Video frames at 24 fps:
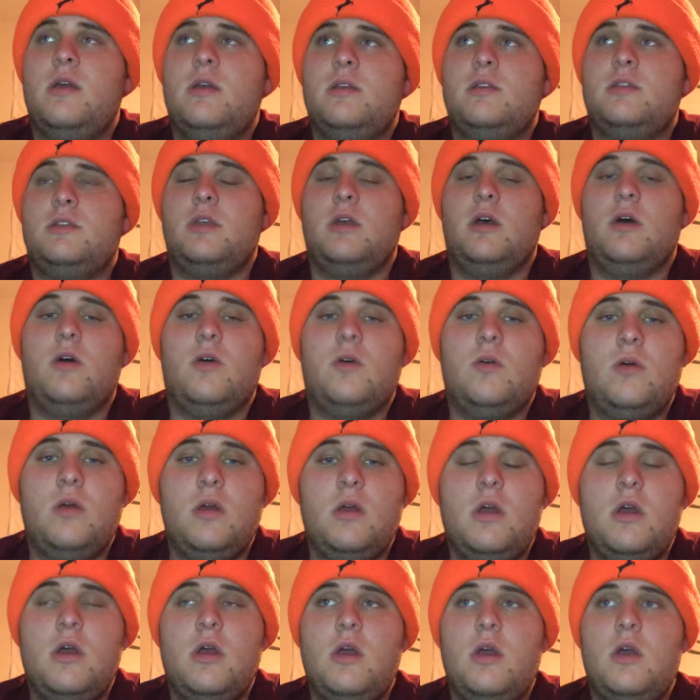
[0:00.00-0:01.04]
so
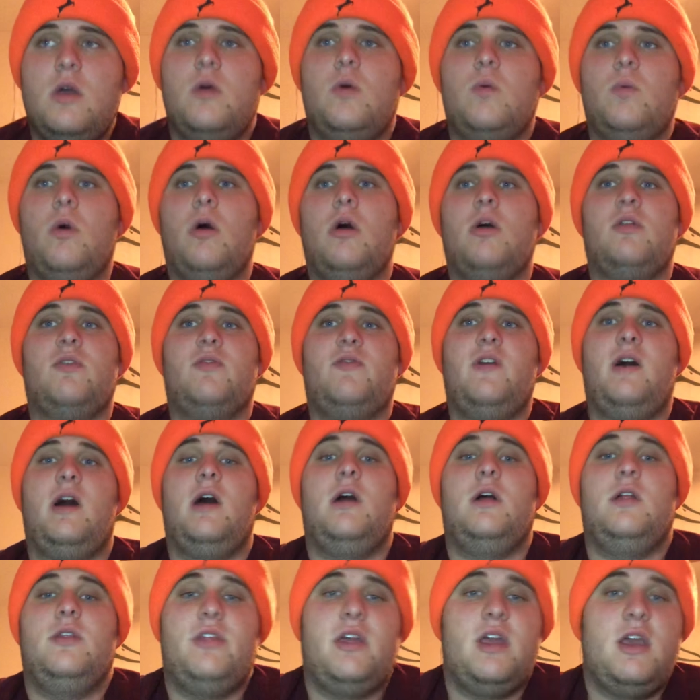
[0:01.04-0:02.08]

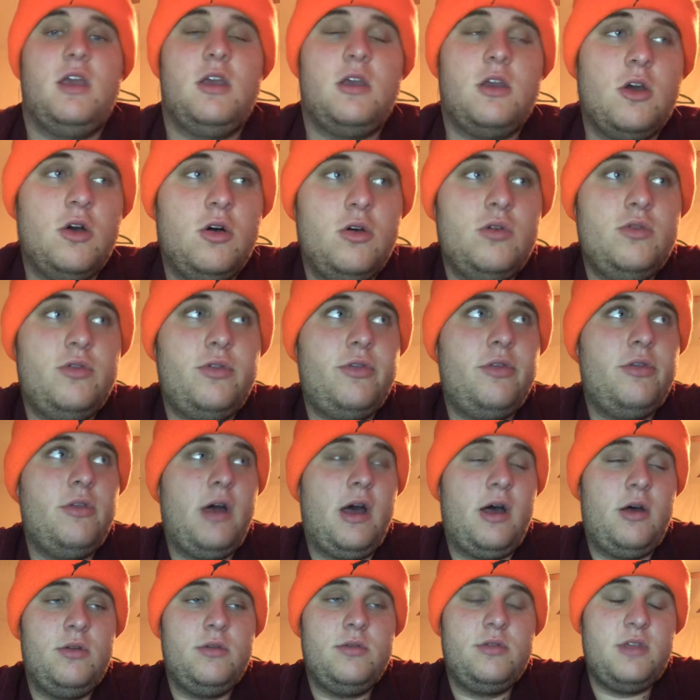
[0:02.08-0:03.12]
waterfowl, they go
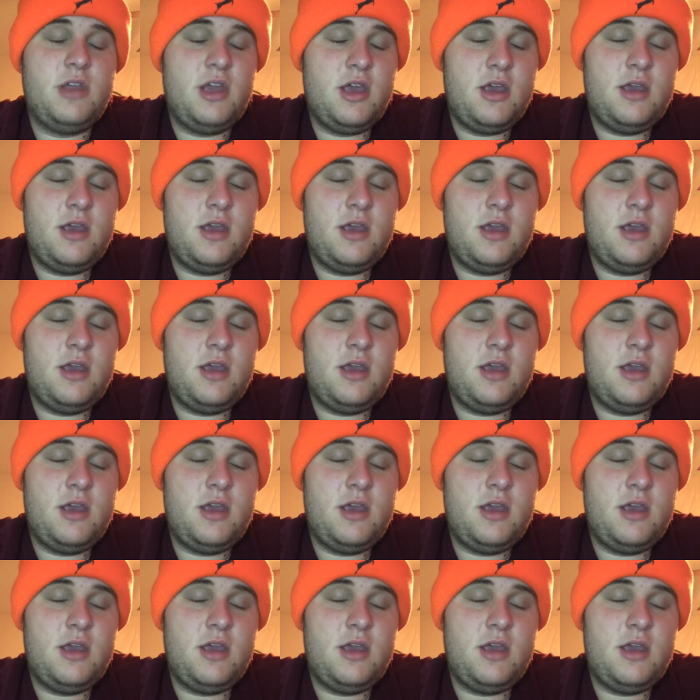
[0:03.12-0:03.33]
out,